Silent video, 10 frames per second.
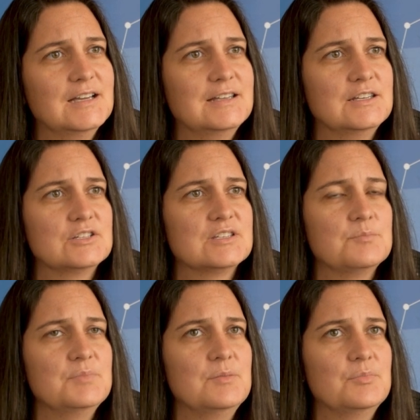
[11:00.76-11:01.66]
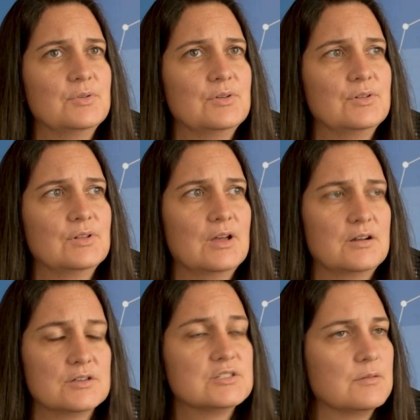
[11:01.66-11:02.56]
and there are some people
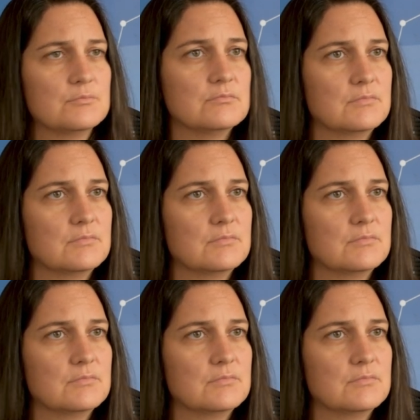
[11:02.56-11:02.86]
or some